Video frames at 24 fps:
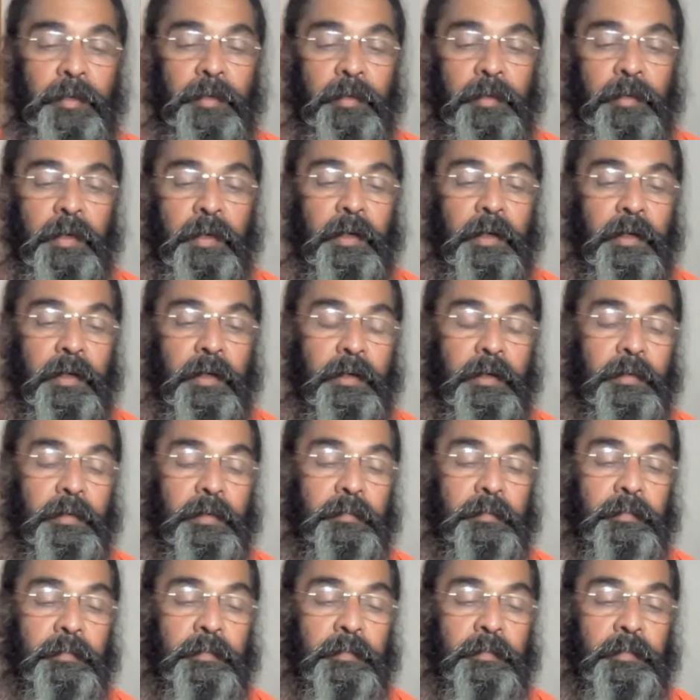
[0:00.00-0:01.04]
we were
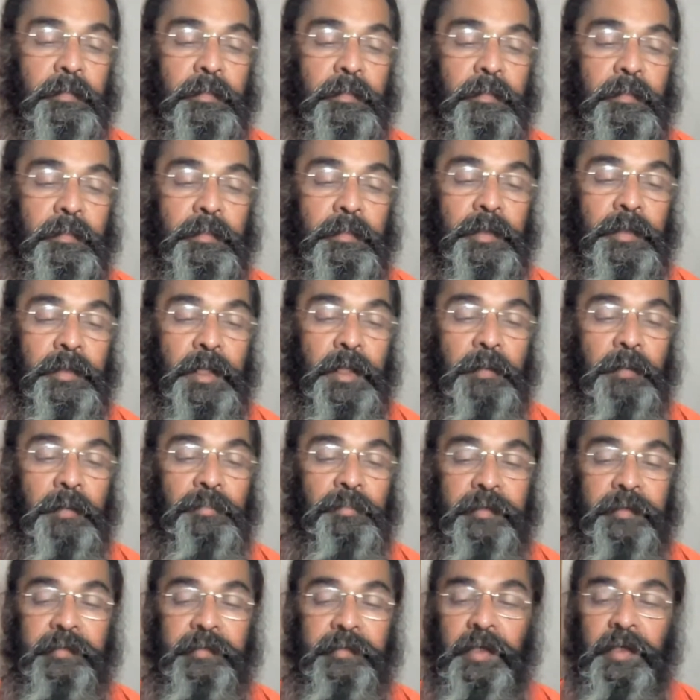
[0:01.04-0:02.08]
the
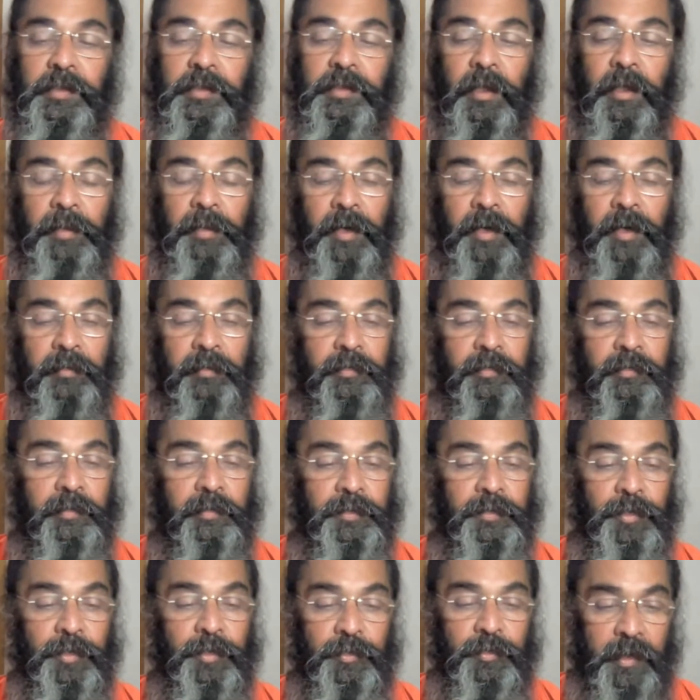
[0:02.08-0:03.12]
previous couple of
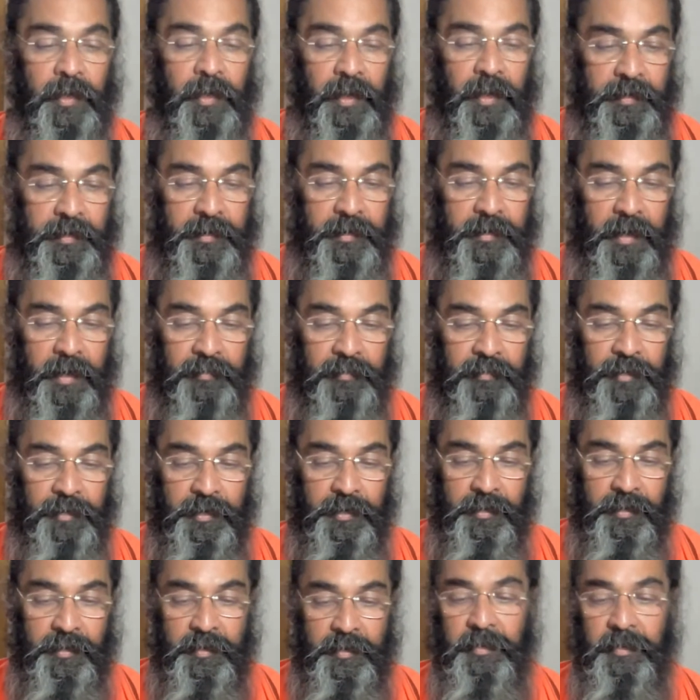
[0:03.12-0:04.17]
sutras. I'm
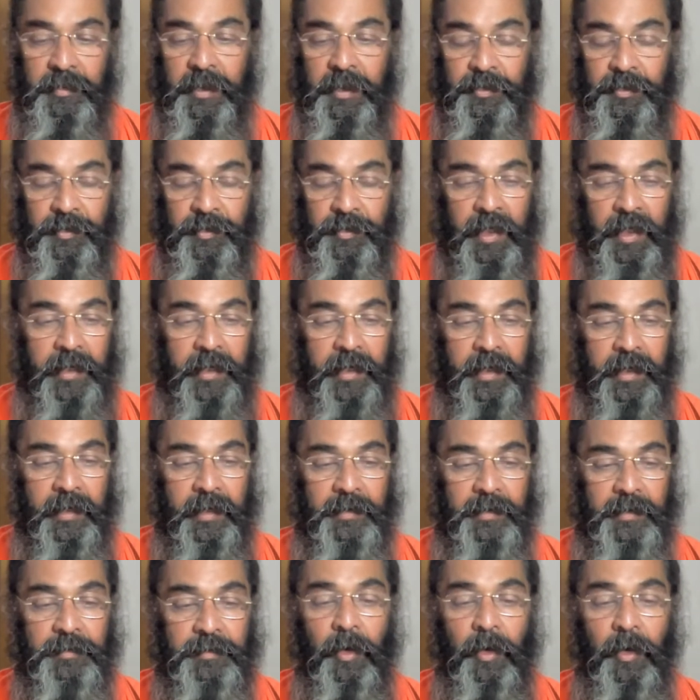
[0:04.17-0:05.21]
just, because we had a
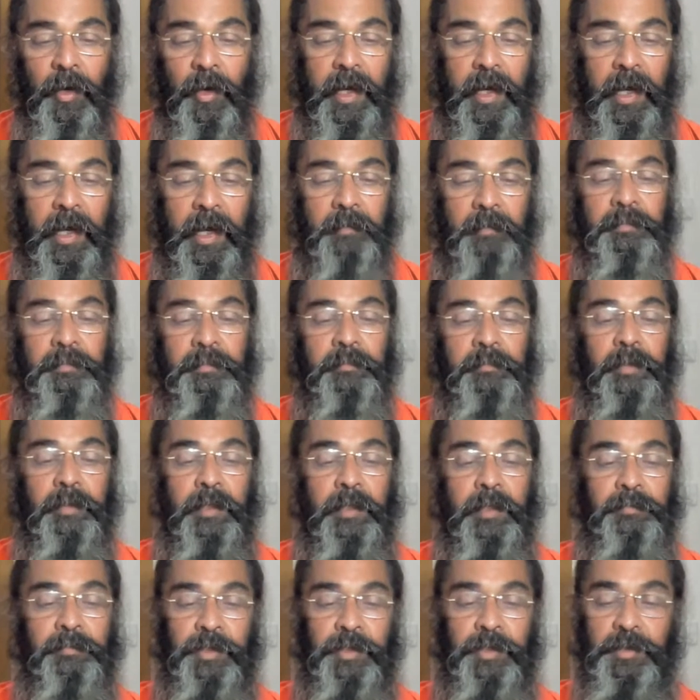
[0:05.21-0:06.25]
small gap,
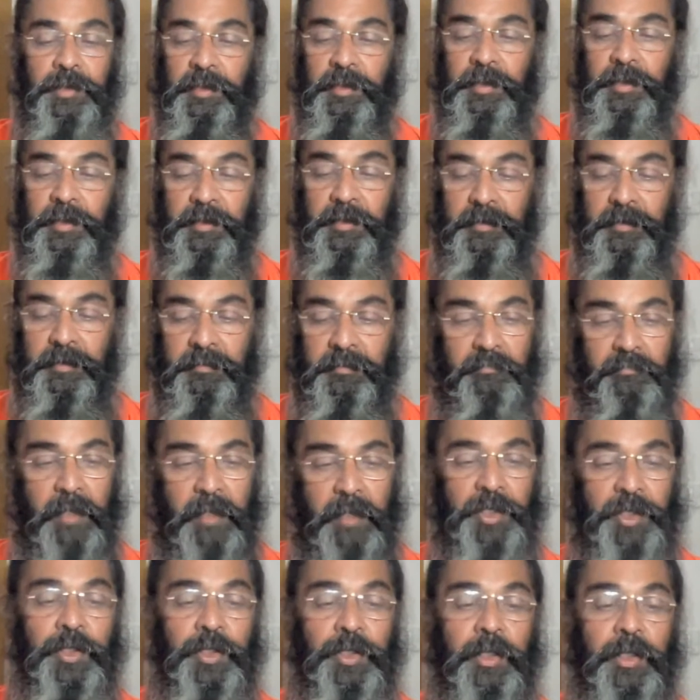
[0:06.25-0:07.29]
I'm just
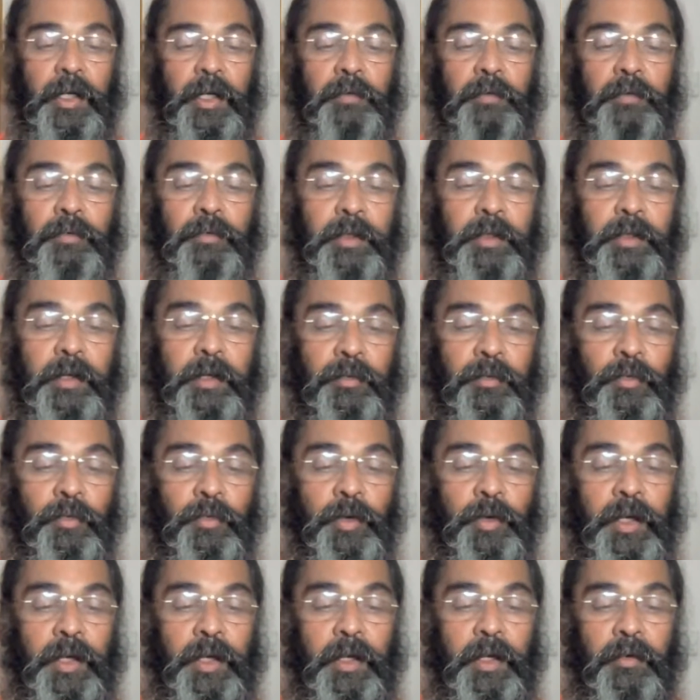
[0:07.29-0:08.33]
mentioning it without
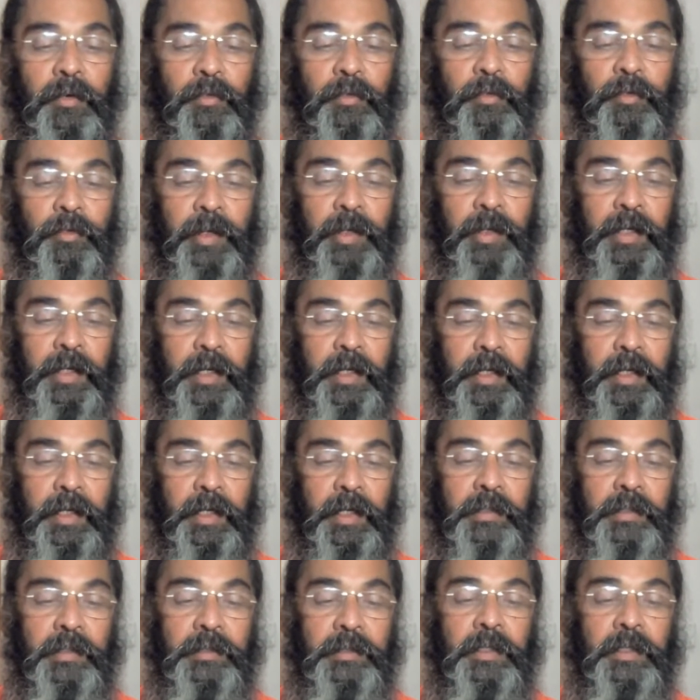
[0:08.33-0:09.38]
going into the
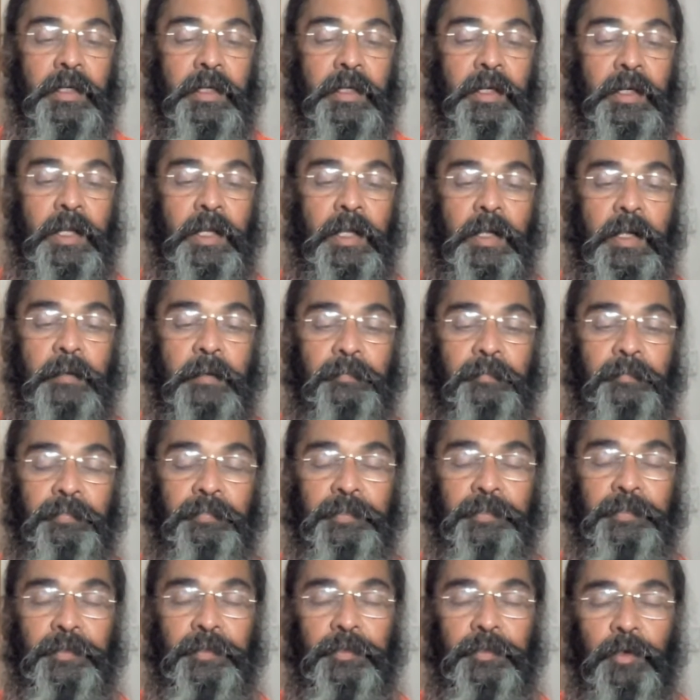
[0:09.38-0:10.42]
details.
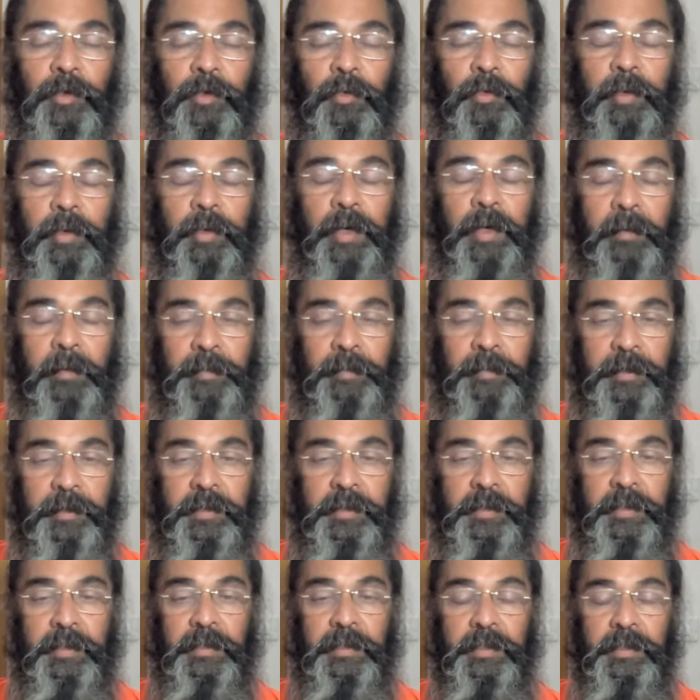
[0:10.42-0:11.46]
So when a
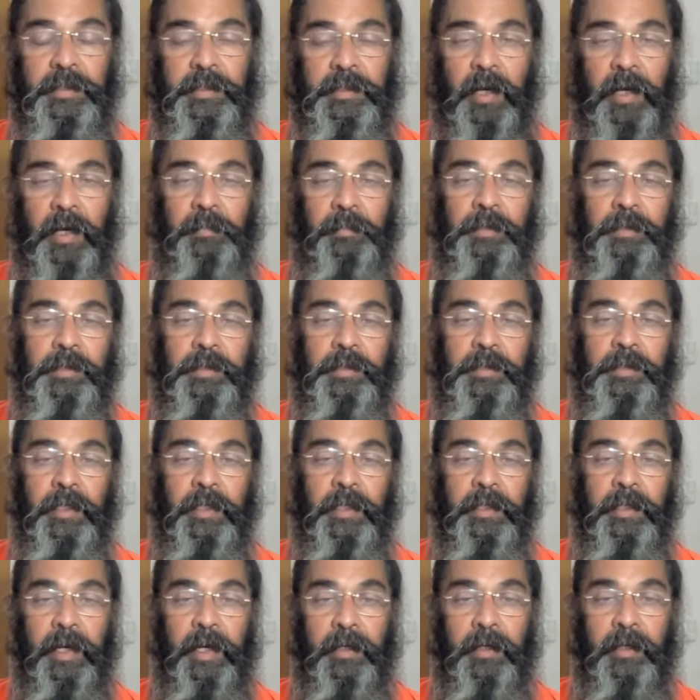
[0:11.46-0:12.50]
person is established
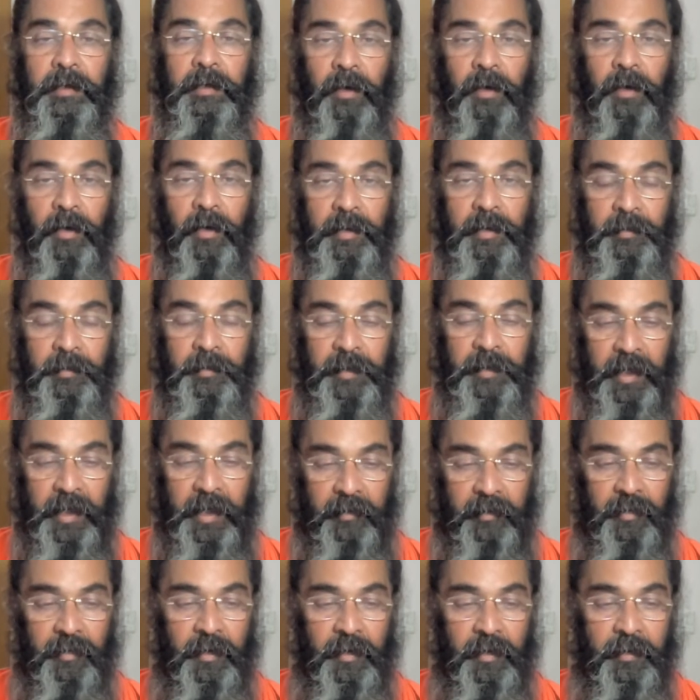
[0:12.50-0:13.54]
at that ultimate
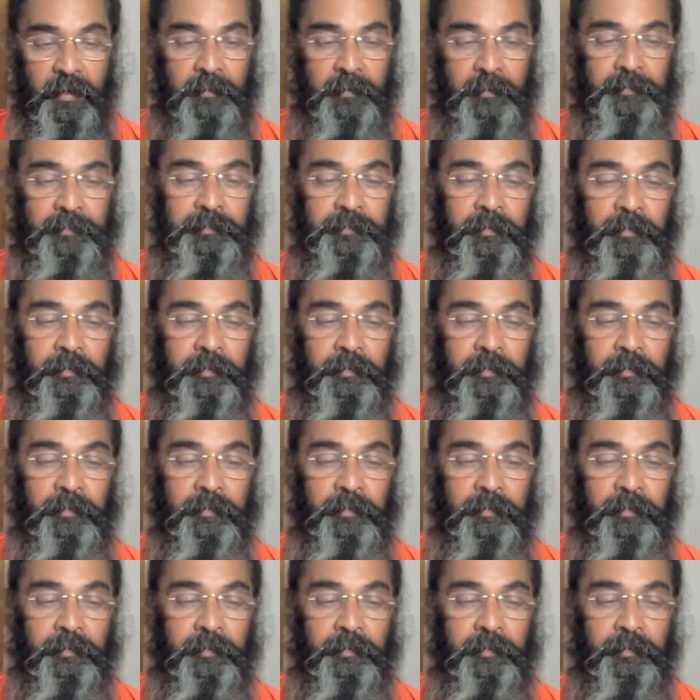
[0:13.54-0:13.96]
level